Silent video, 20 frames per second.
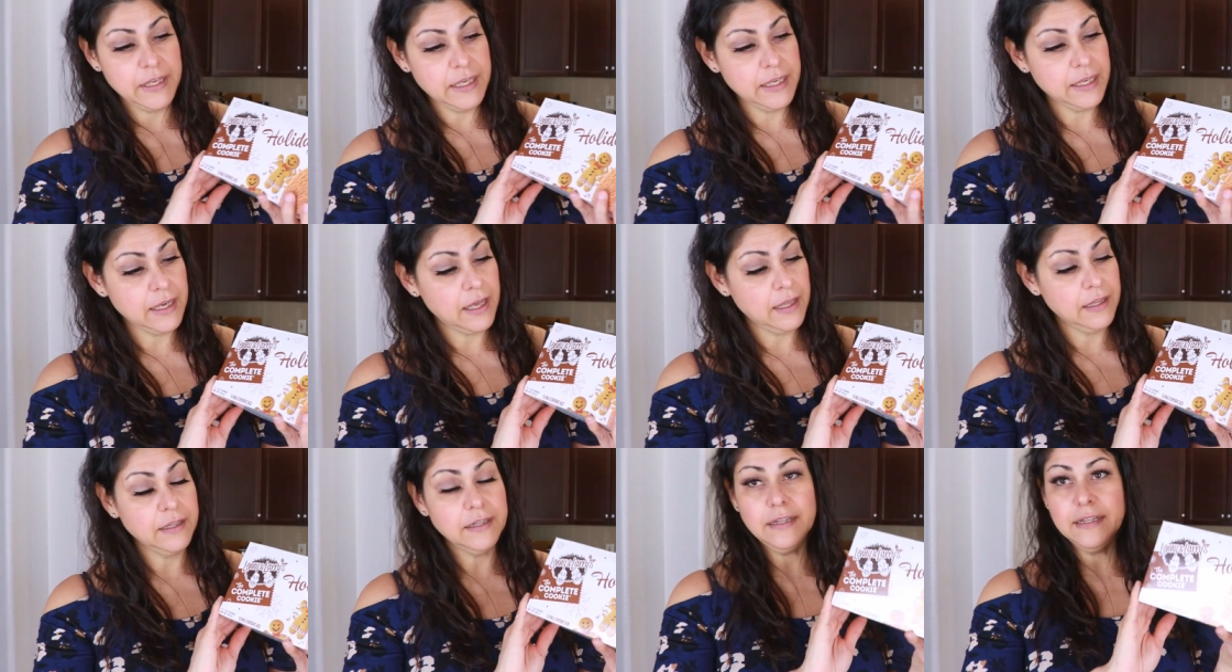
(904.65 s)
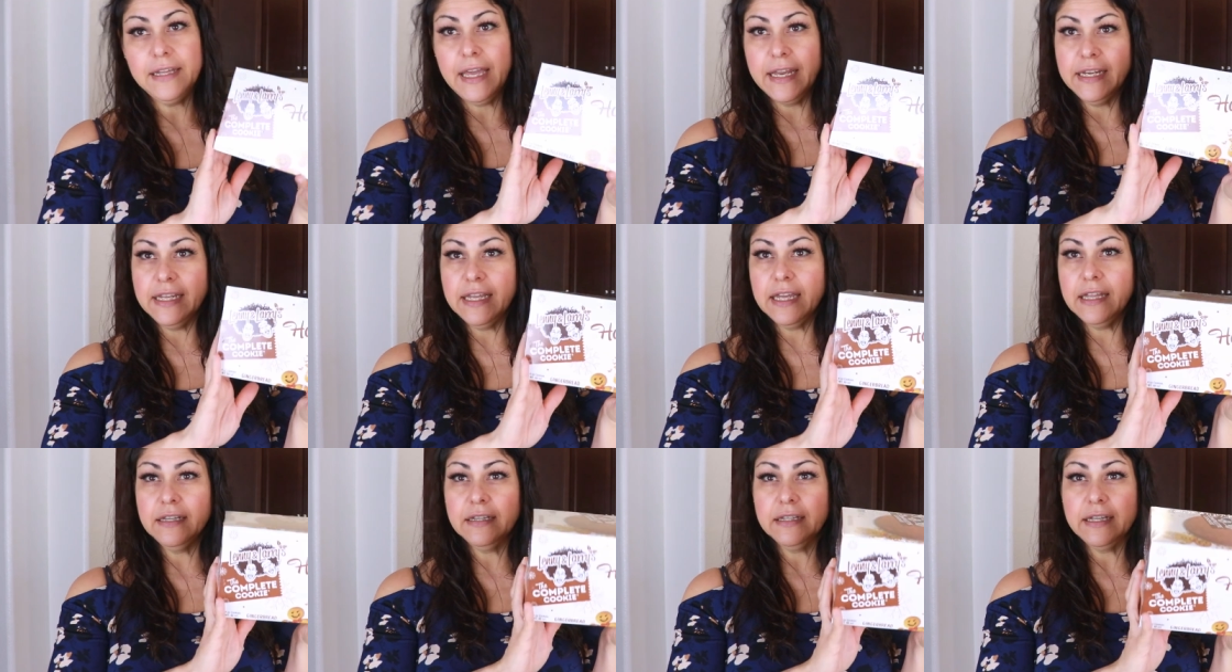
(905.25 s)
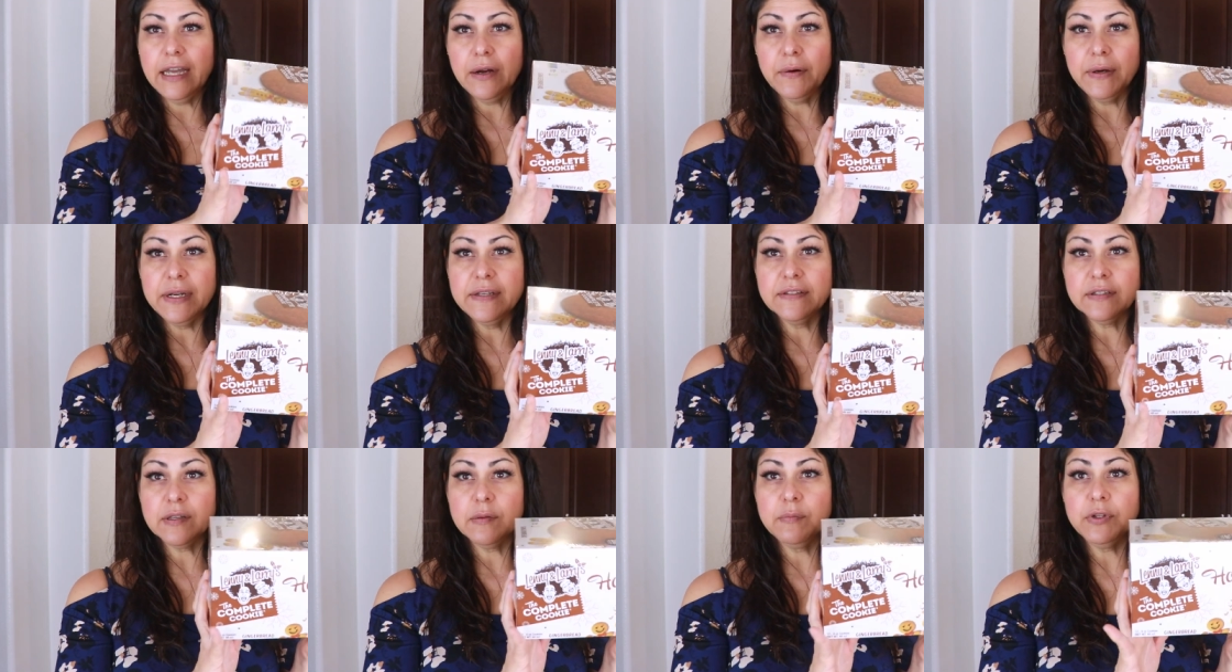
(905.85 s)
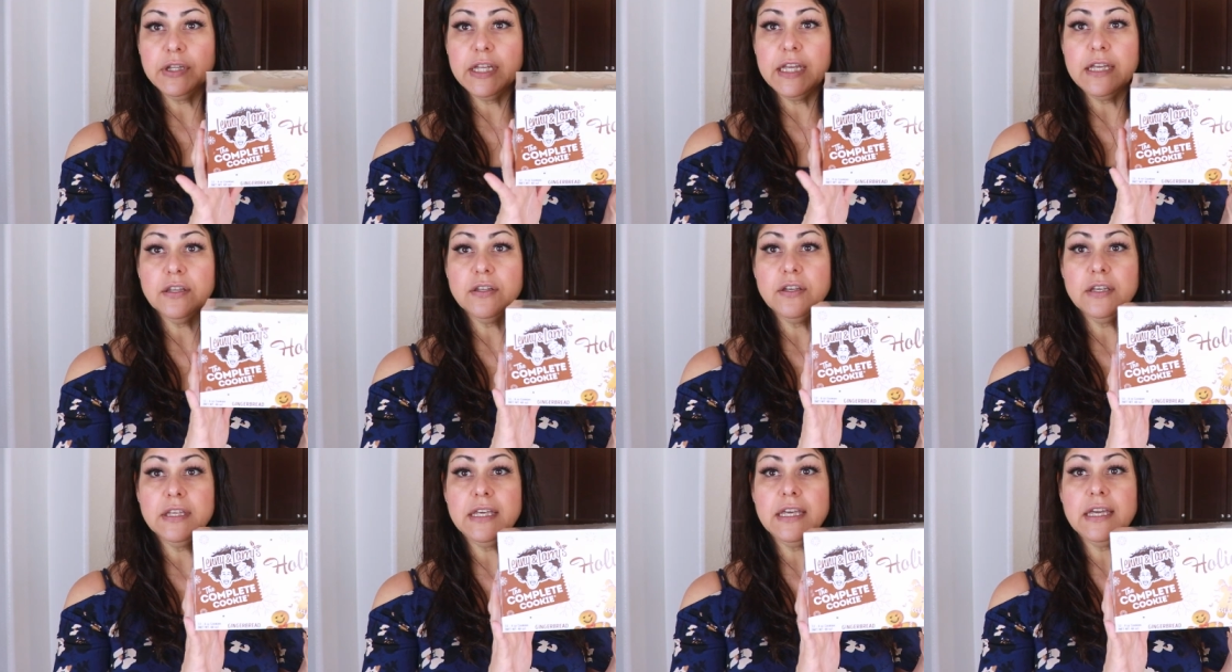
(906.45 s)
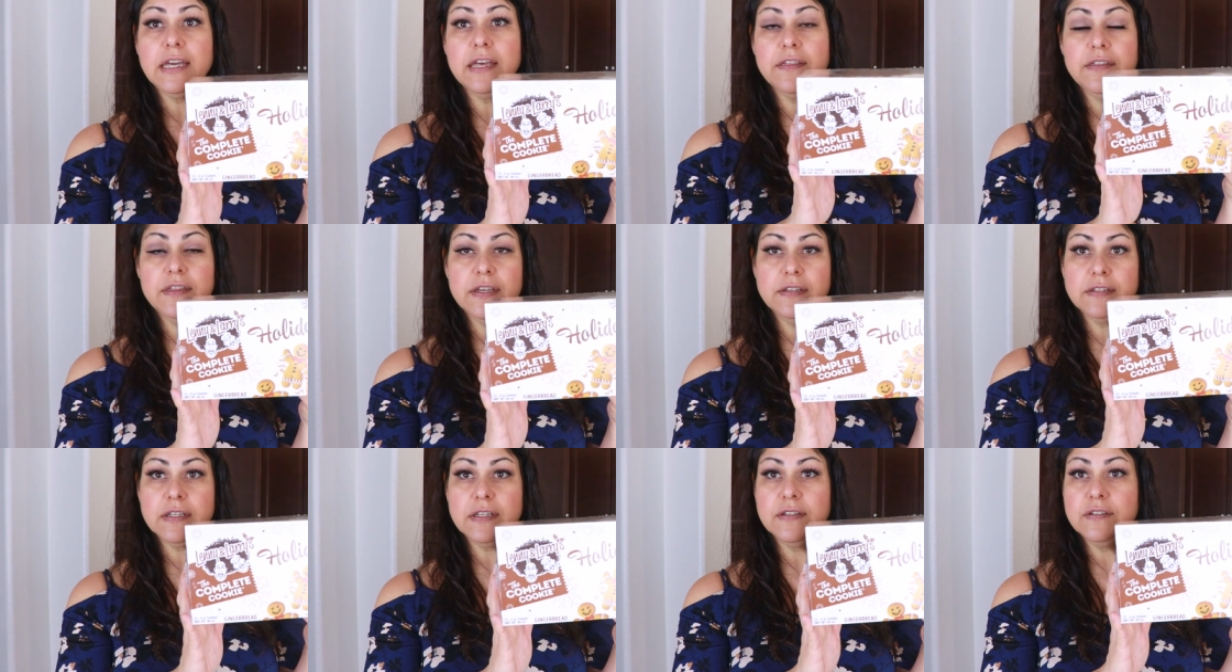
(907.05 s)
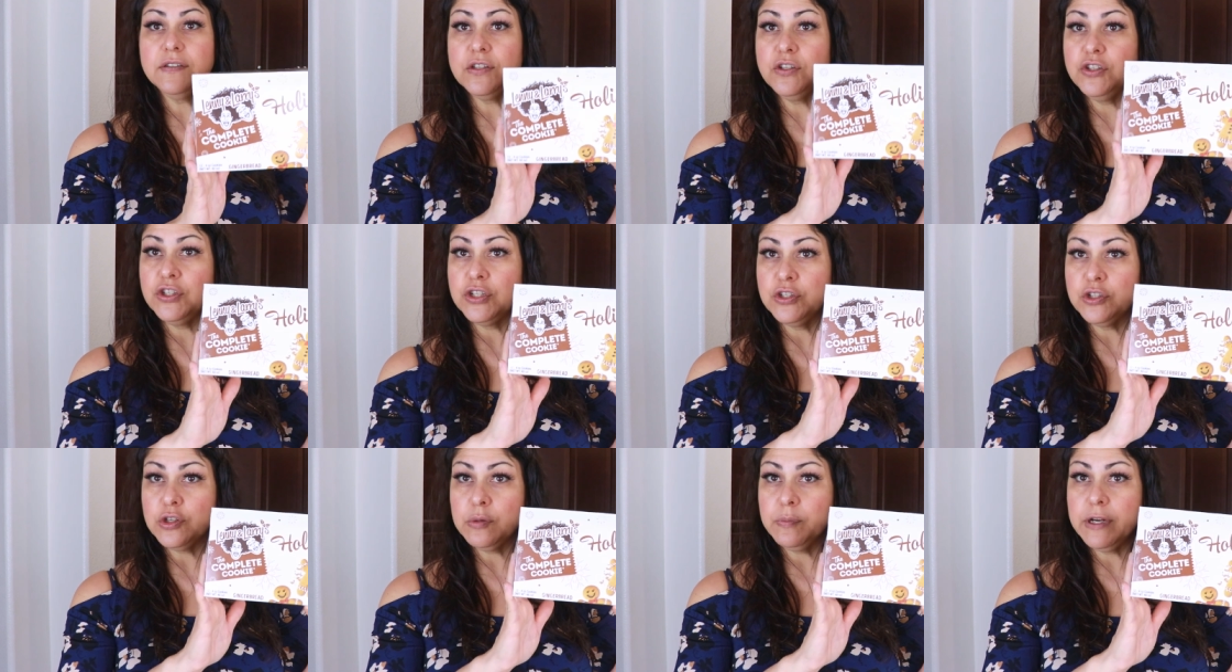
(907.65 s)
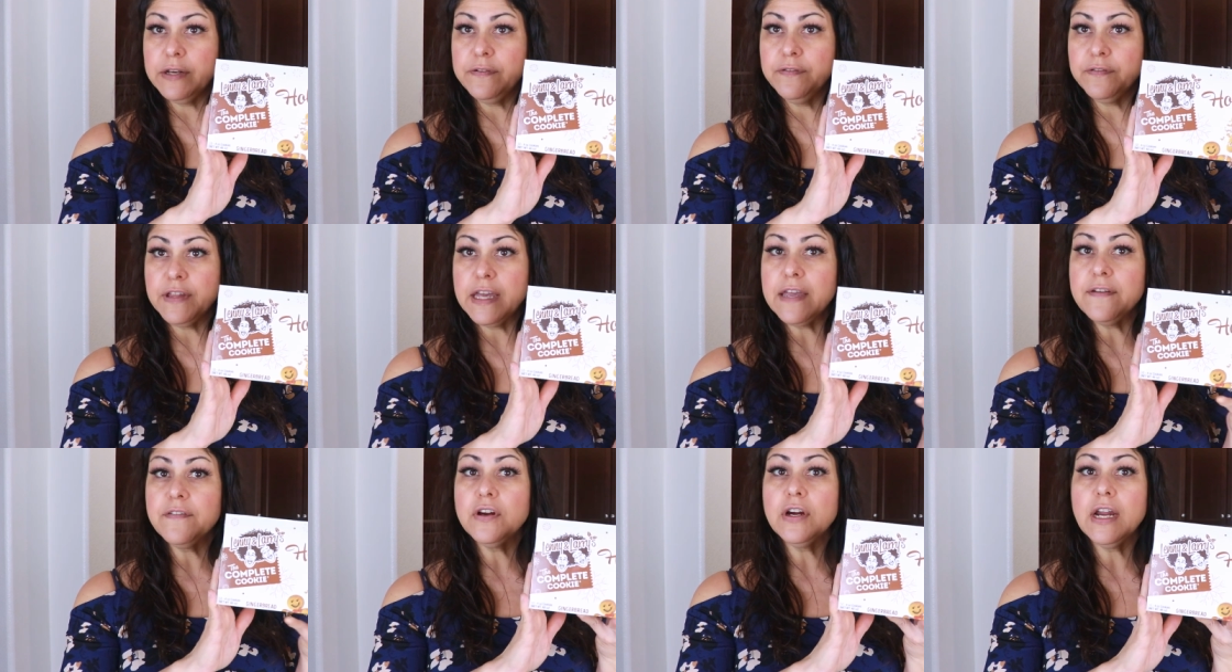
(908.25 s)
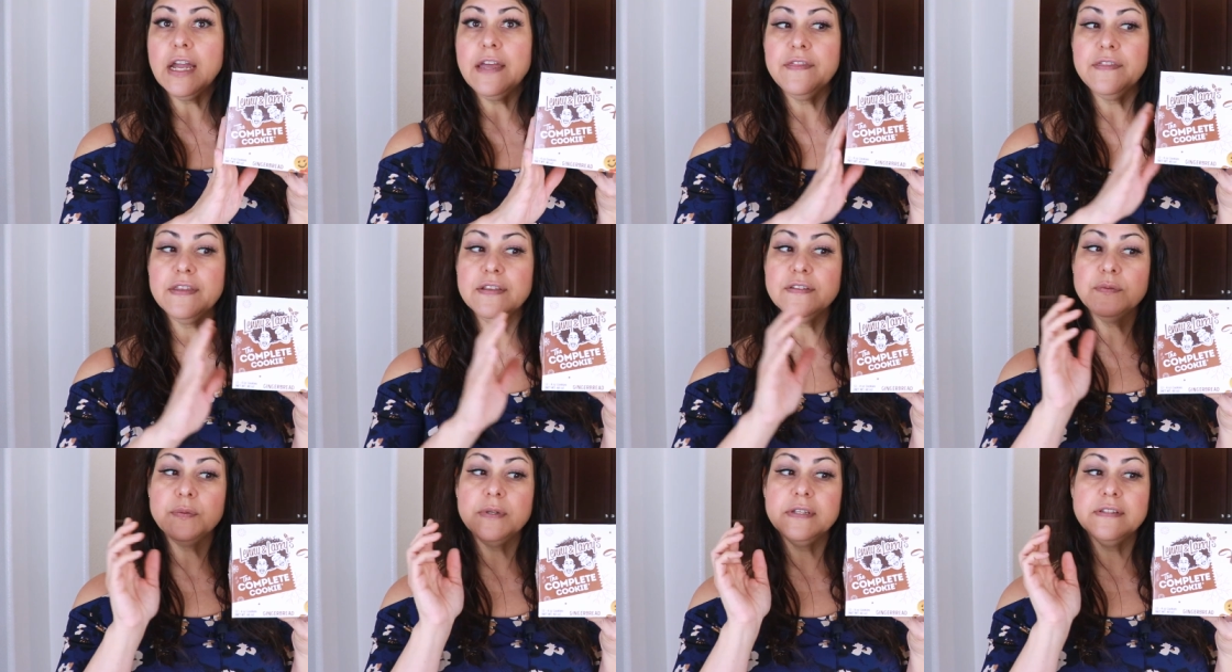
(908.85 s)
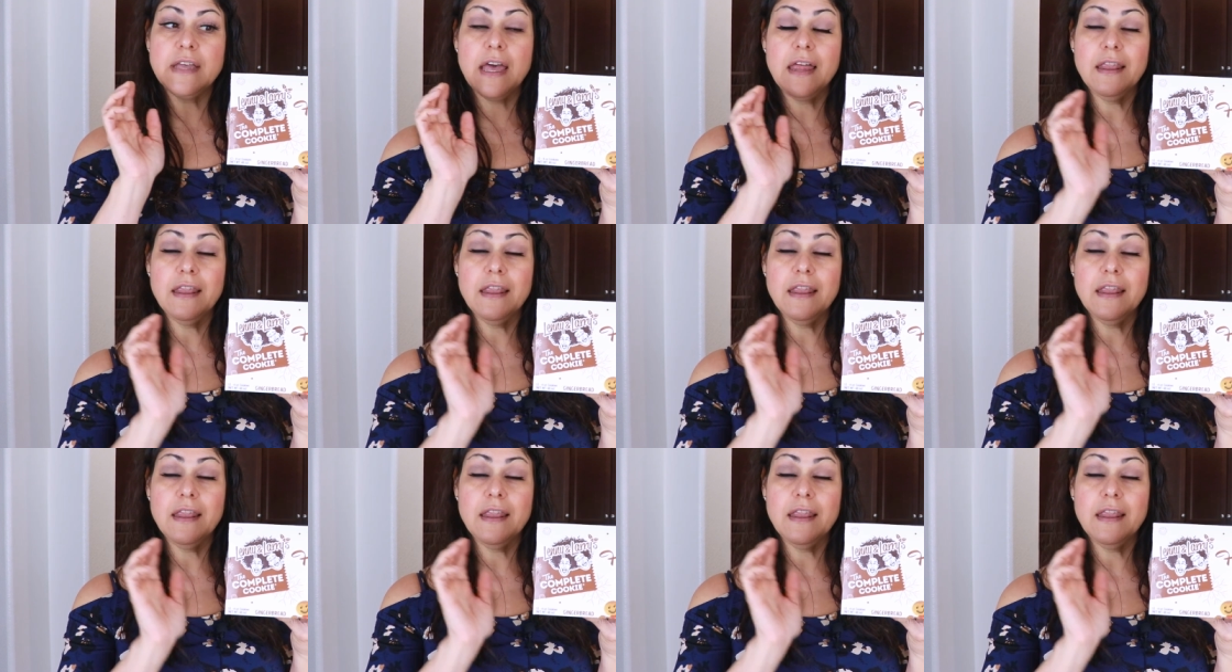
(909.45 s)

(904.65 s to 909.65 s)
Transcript: The Lenny and Larry's Complete Cookie. This is the gingerbread flavor, and this was